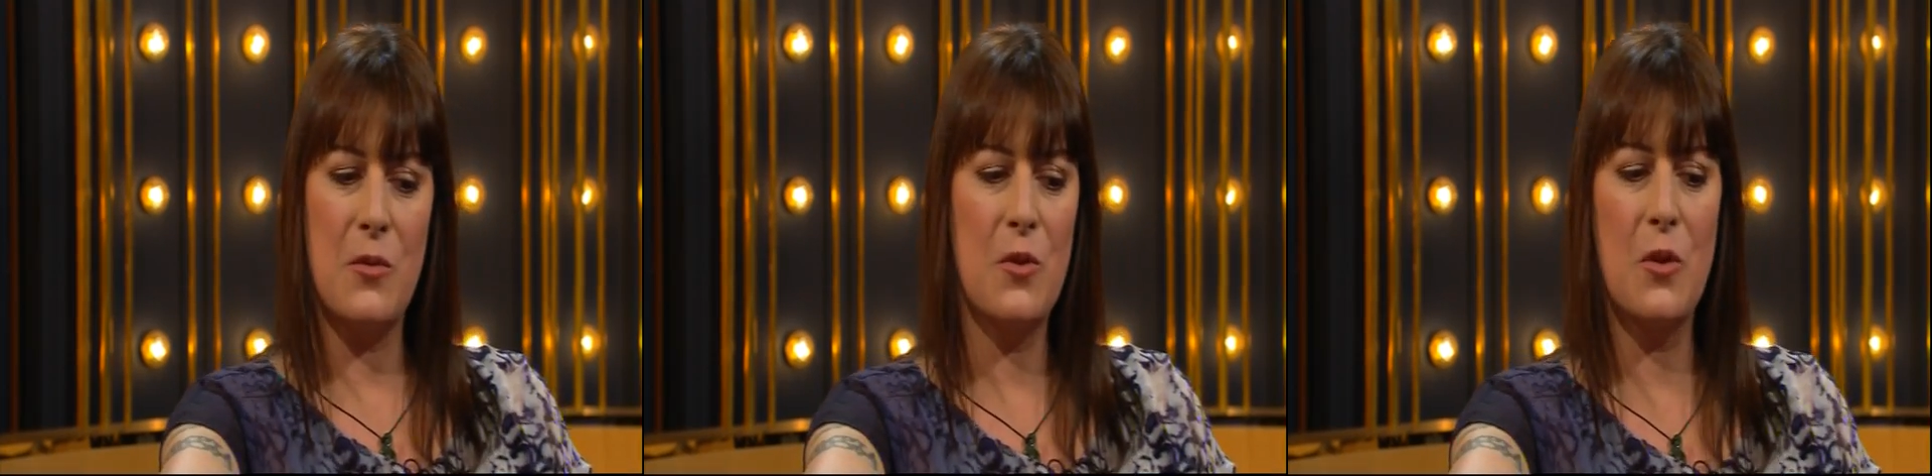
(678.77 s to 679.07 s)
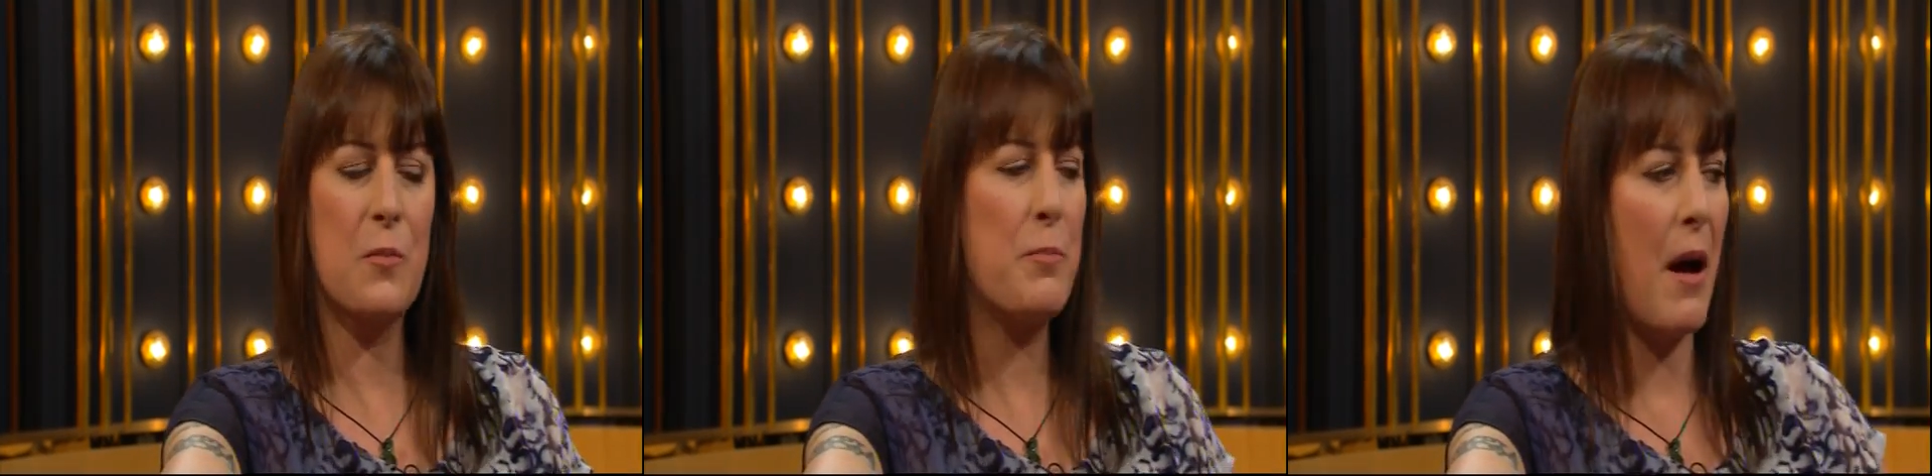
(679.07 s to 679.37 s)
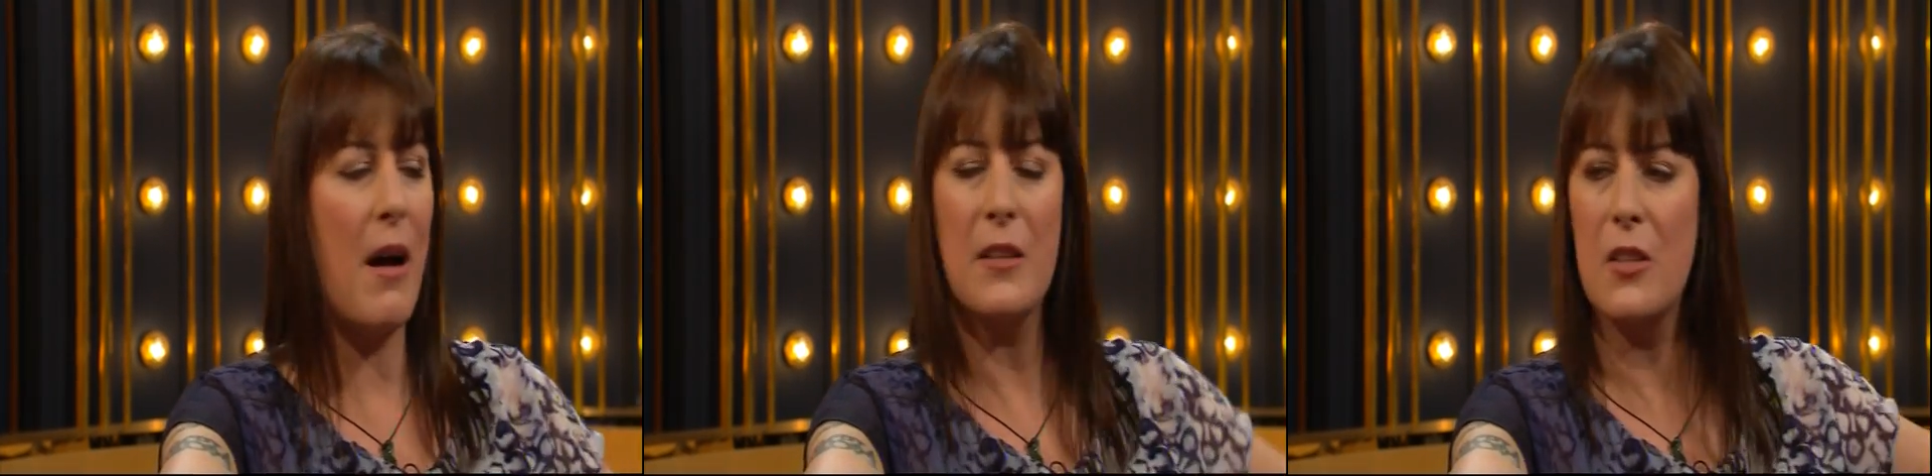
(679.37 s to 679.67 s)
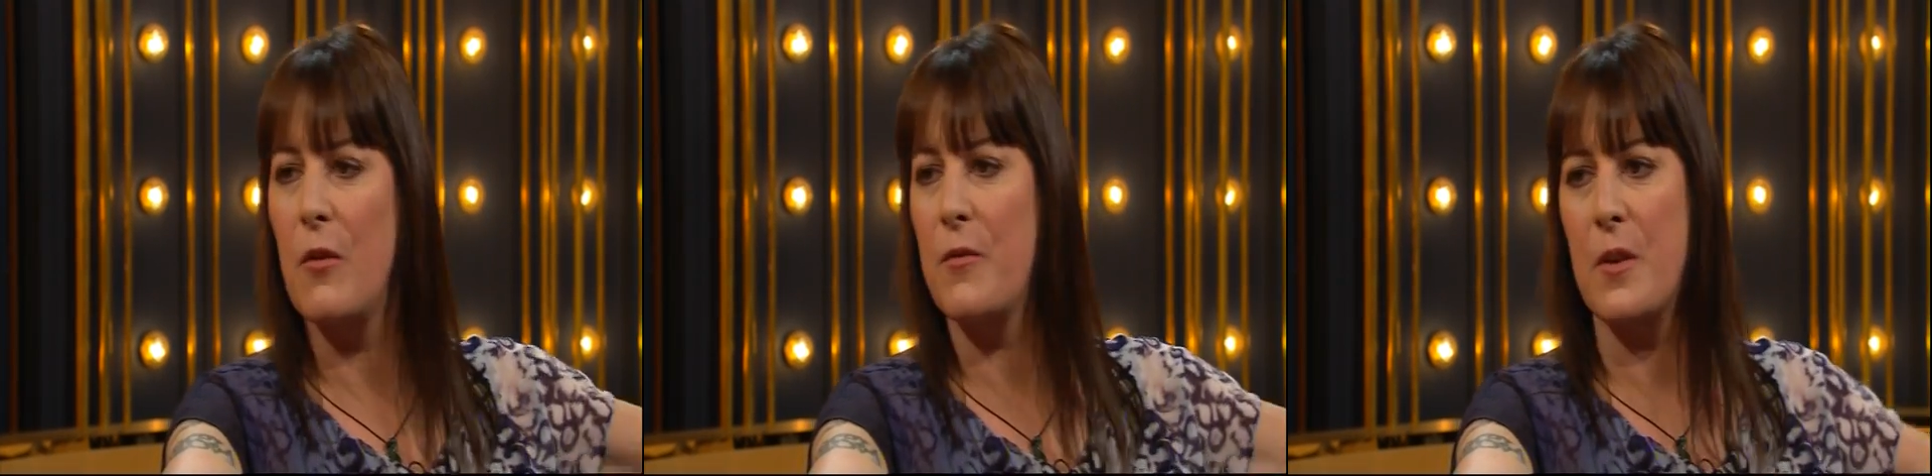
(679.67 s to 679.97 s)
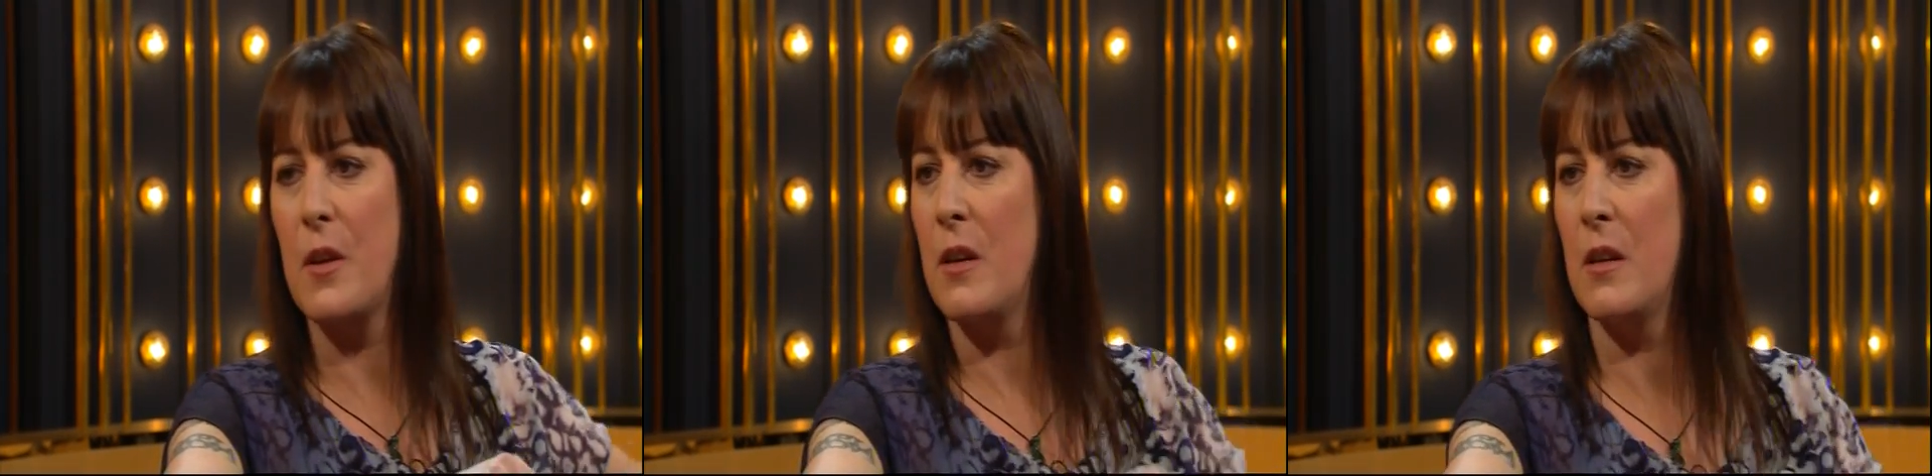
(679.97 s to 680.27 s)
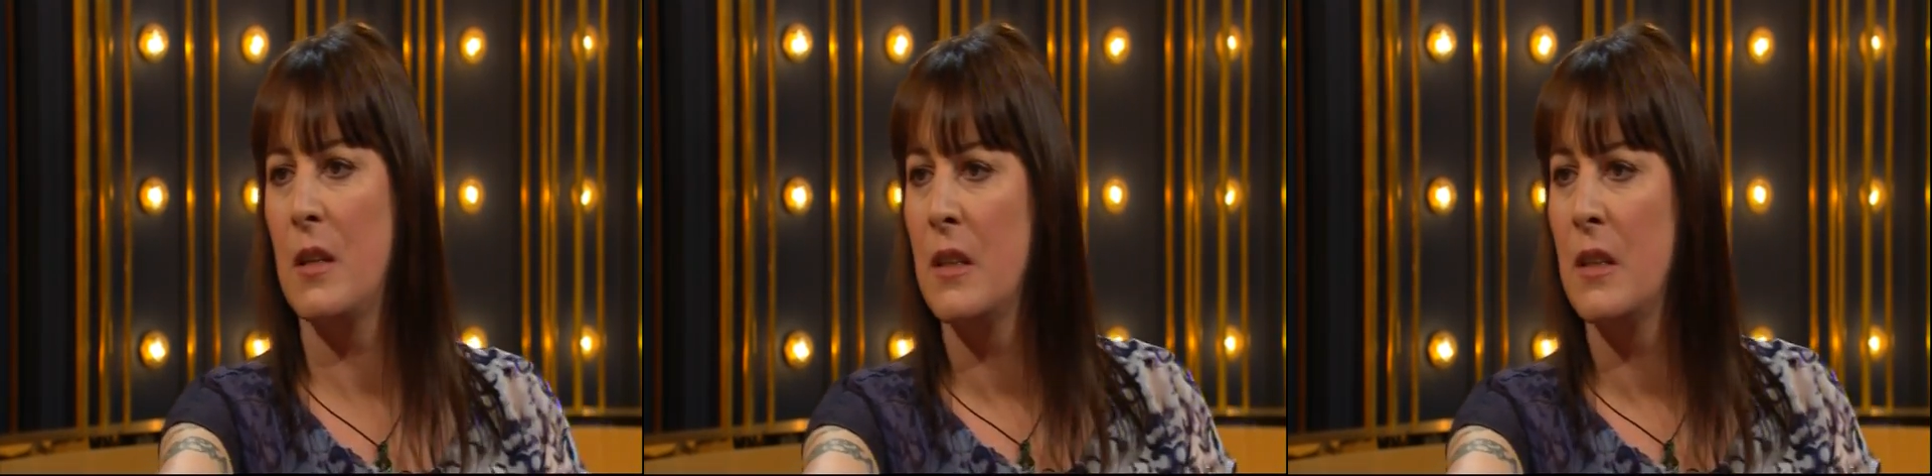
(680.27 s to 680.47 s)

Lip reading: just part of the